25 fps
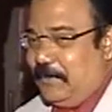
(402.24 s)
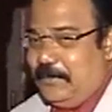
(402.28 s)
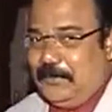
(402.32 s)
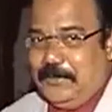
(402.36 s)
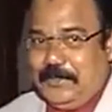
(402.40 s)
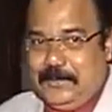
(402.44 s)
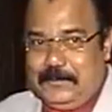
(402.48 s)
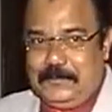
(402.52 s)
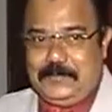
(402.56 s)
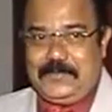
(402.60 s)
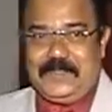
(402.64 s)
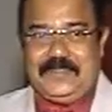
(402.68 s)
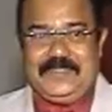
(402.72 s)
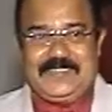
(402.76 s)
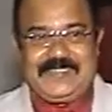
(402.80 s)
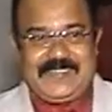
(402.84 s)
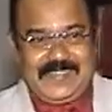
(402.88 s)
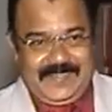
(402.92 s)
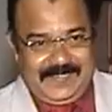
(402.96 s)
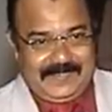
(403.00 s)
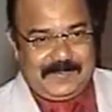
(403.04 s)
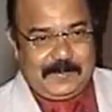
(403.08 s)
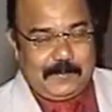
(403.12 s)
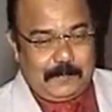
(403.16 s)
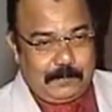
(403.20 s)
Shakiro
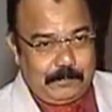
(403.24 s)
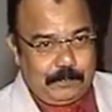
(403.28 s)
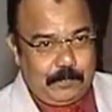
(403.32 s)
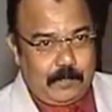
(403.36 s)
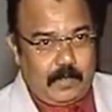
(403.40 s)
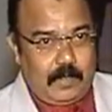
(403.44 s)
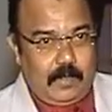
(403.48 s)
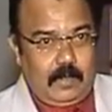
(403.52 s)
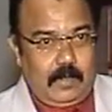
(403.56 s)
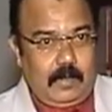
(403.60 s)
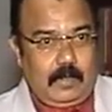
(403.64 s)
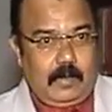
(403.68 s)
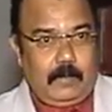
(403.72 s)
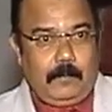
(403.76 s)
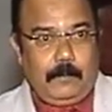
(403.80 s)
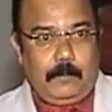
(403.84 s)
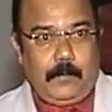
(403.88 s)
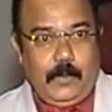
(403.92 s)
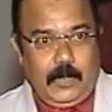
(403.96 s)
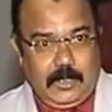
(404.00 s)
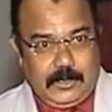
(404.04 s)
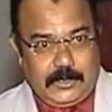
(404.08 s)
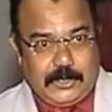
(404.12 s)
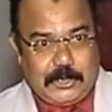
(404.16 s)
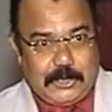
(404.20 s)
himself says,
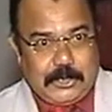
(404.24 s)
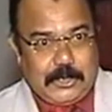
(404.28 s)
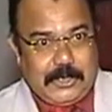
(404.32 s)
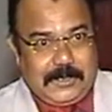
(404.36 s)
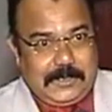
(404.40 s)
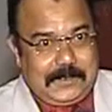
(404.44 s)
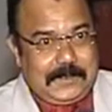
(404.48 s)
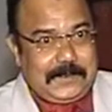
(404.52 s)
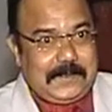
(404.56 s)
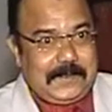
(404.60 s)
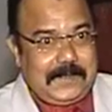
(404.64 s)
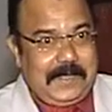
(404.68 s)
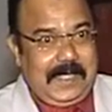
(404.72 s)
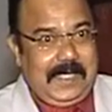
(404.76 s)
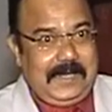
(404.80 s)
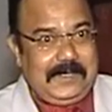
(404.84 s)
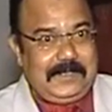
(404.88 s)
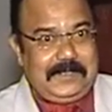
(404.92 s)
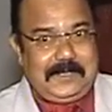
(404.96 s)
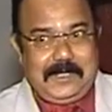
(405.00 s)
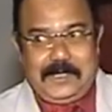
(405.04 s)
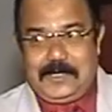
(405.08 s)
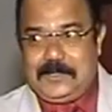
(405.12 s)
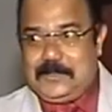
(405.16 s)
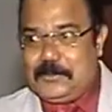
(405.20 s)
bullshit
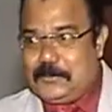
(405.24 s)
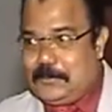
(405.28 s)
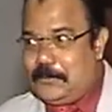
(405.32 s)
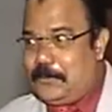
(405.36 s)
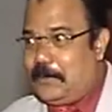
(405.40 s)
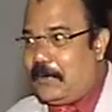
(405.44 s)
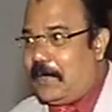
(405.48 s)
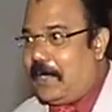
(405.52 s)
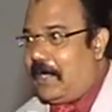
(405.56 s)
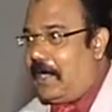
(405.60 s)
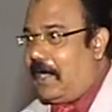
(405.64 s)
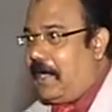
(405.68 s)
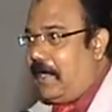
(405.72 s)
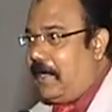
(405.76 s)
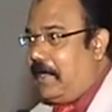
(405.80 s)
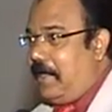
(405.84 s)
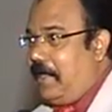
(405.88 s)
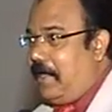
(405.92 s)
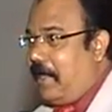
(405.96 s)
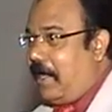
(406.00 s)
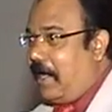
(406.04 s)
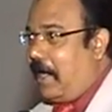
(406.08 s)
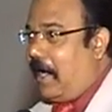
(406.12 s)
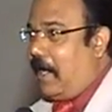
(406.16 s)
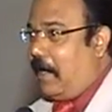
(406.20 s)
can take you
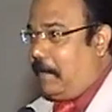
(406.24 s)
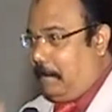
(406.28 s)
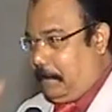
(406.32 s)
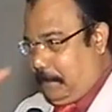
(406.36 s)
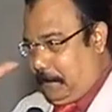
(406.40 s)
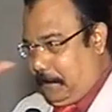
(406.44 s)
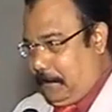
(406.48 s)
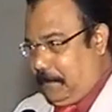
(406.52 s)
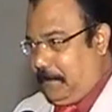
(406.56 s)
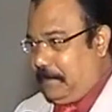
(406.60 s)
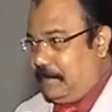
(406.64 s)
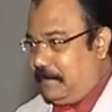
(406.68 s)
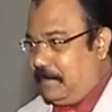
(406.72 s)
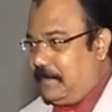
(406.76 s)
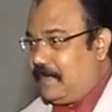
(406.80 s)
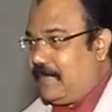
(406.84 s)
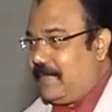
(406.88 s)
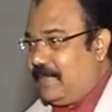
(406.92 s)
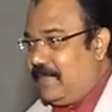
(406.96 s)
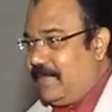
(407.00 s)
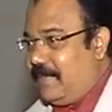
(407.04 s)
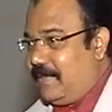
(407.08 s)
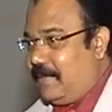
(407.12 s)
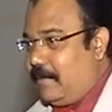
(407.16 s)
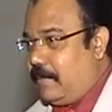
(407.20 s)
high up,
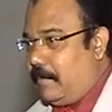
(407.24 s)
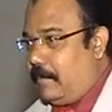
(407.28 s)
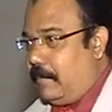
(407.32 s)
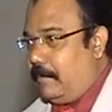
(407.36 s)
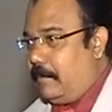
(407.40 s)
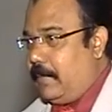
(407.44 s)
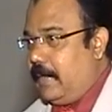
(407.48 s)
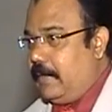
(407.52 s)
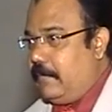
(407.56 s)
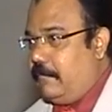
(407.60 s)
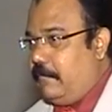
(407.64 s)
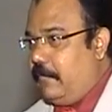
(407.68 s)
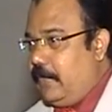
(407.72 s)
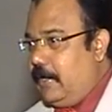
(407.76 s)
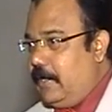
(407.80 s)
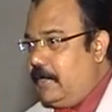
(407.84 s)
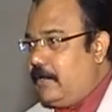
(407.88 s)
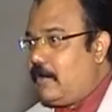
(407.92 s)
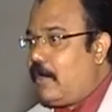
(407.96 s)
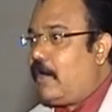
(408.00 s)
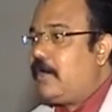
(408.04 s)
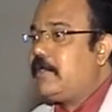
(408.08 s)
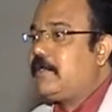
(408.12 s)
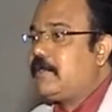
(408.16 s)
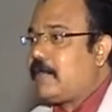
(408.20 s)

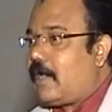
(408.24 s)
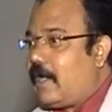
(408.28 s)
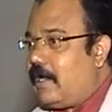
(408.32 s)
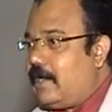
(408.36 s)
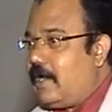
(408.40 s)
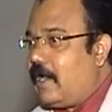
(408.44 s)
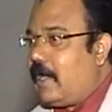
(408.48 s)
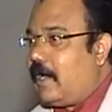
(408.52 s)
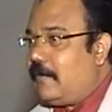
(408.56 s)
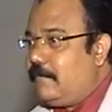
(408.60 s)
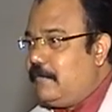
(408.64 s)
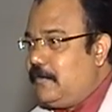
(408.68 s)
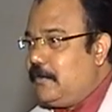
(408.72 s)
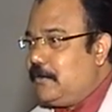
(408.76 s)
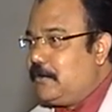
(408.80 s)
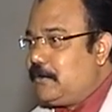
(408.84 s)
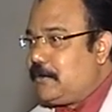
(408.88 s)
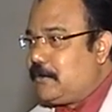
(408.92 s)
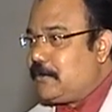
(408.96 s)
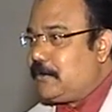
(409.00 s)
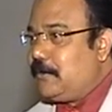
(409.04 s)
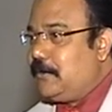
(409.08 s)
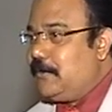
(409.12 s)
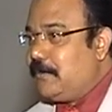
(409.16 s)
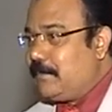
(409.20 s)
but will not
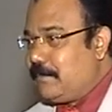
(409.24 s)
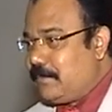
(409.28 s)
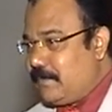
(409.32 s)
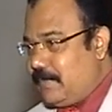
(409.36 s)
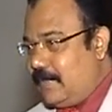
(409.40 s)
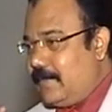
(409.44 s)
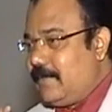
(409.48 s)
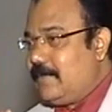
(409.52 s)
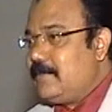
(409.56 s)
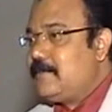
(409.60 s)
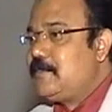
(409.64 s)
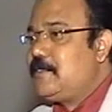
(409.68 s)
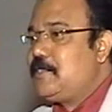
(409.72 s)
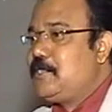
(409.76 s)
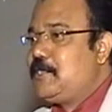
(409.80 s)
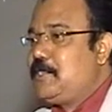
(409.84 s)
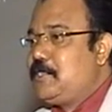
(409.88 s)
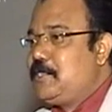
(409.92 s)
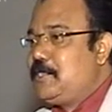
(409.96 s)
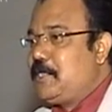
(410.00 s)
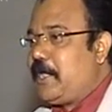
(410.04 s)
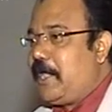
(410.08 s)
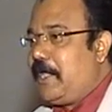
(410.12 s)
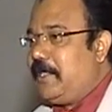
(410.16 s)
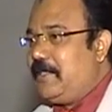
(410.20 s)
allow you to
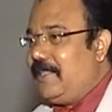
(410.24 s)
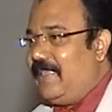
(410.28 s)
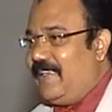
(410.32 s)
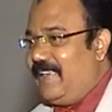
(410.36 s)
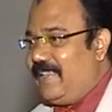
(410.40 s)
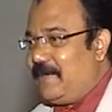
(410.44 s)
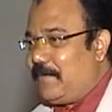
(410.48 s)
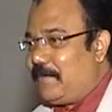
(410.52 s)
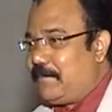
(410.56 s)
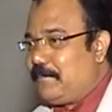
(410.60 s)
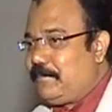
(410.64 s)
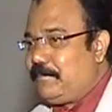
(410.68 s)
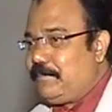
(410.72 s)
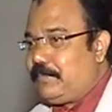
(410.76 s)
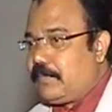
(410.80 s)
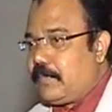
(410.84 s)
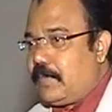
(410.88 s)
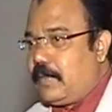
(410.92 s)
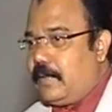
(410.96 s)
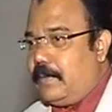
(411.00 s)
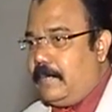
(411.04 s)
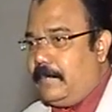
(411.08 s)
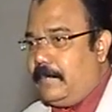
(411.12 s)
stay there.